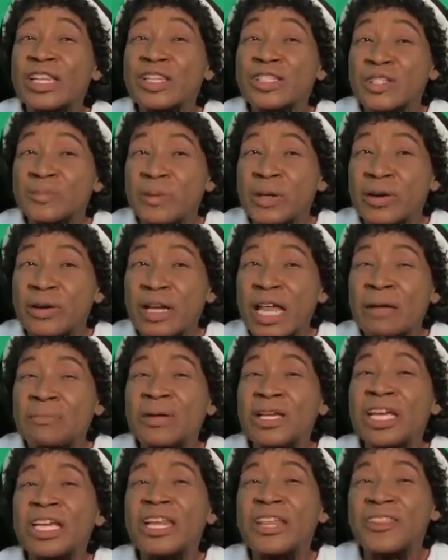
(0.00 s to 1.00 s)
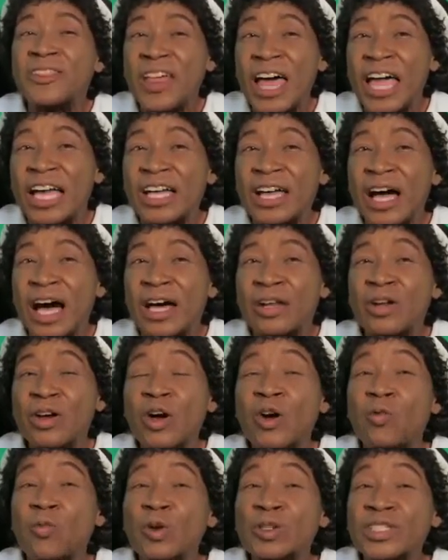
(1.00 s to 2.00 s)
in the spirit and begin to thank God
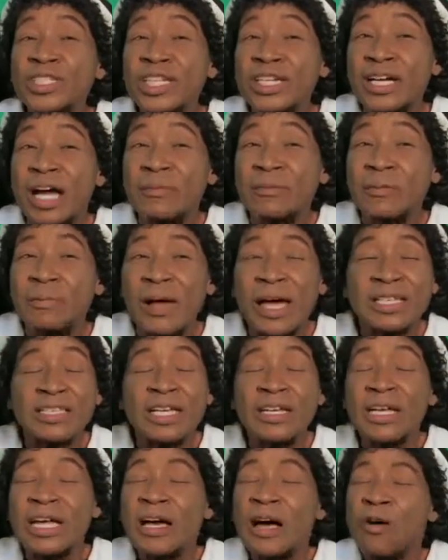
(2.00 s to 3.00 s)
we'll see it come to pass.